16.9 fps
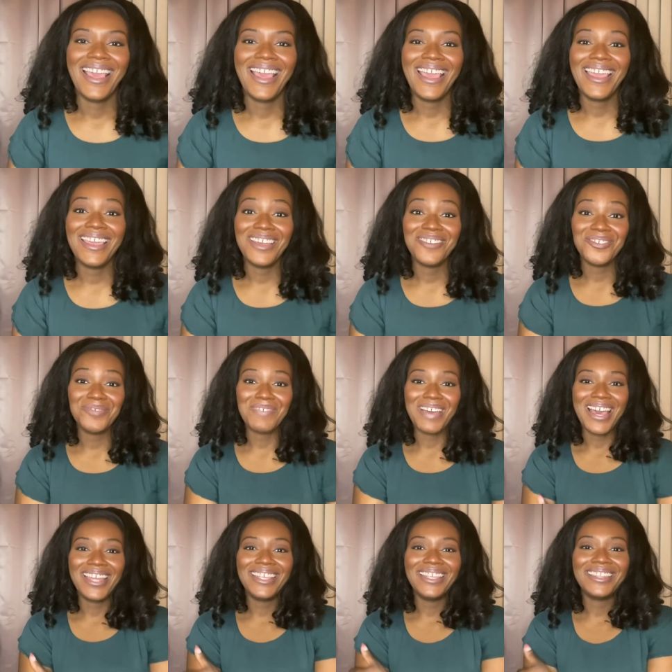Hey,
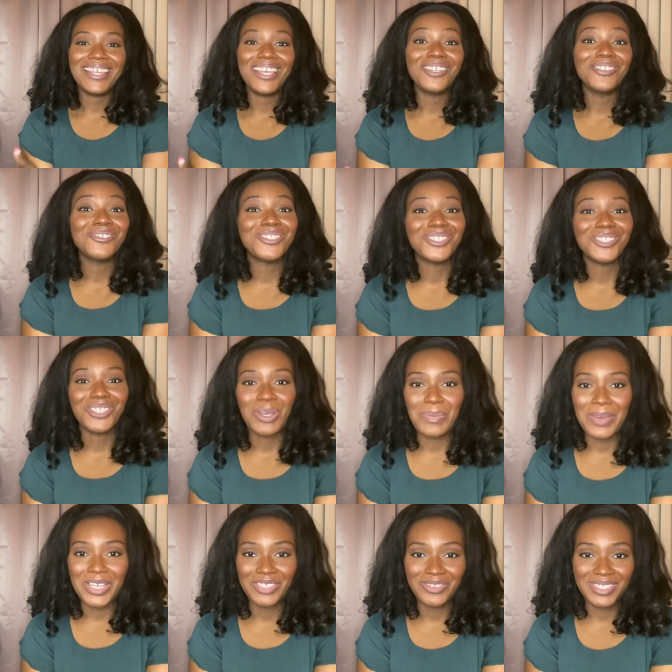everybody. Thank you so
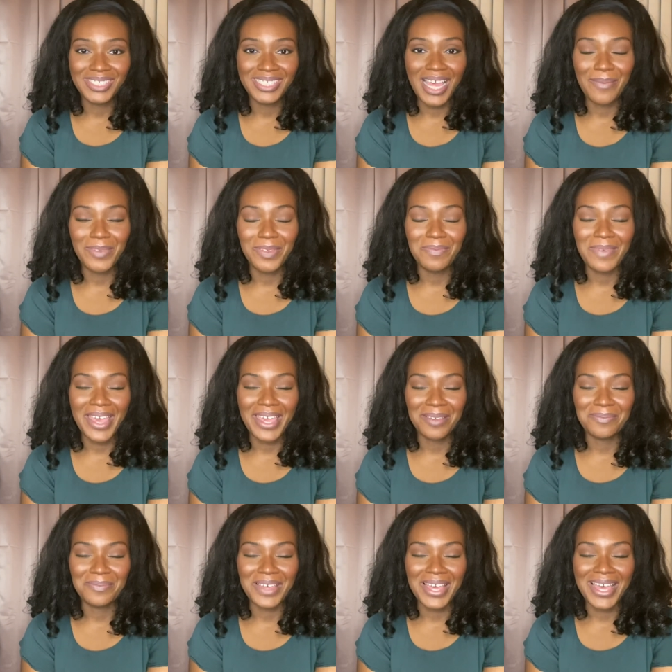much for stopping back
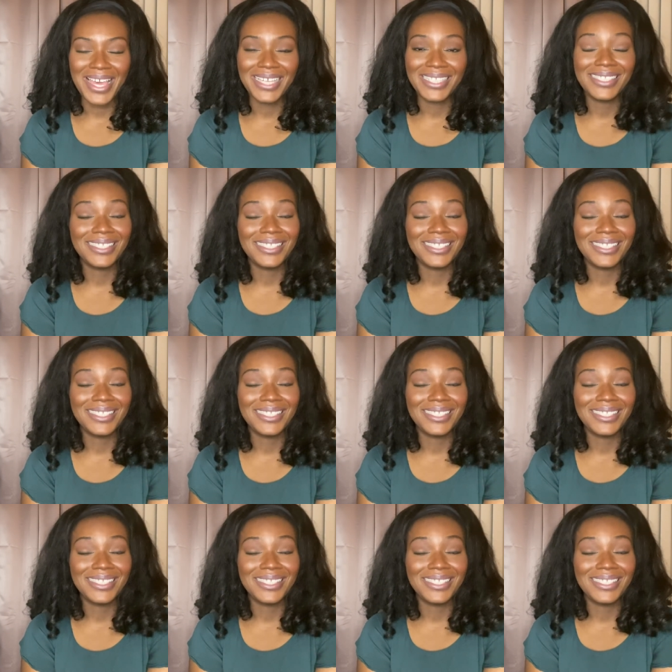by.